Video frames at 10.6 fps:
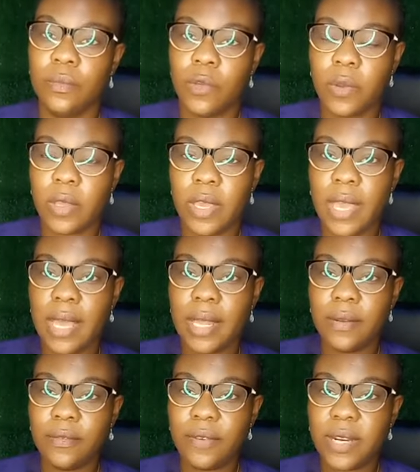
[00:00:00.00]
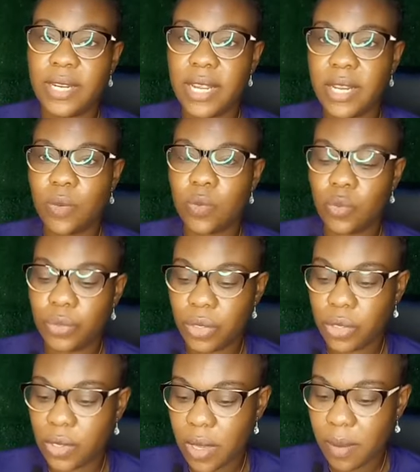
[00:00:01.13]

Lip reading: Okay, and finally will be